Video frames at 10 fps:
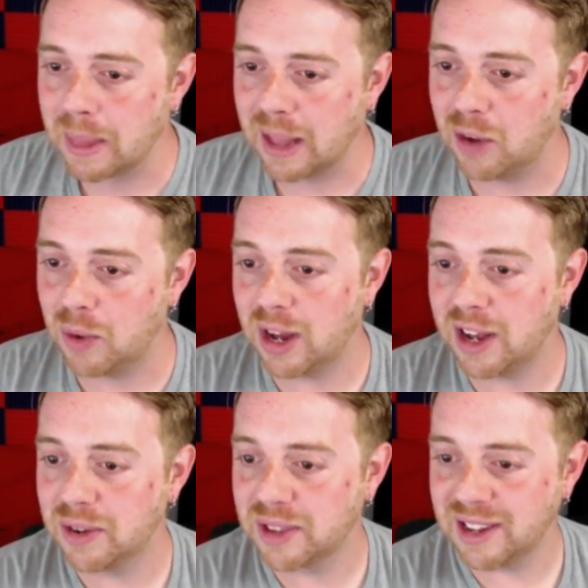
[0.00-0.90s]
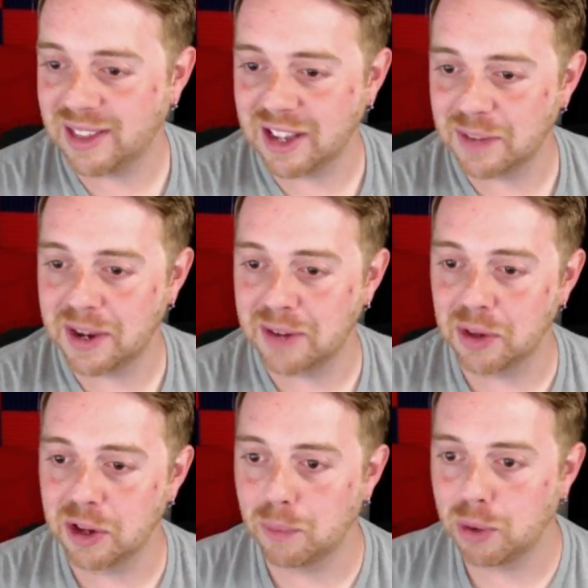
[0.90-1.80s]
L1, Hi Oak City, thanks, man.
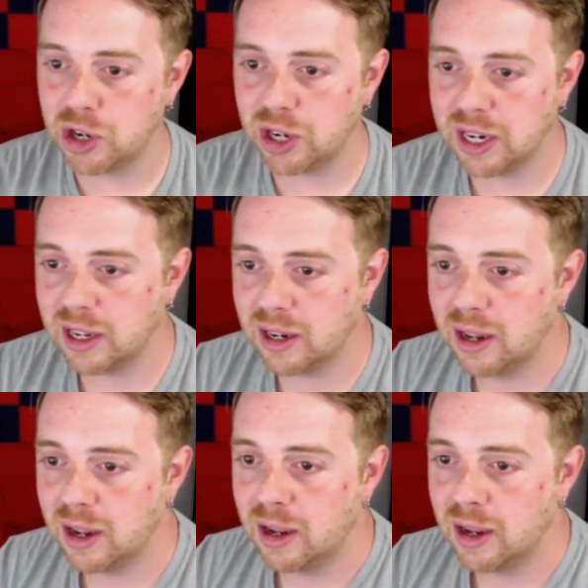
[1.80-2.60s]
Really appreciate it.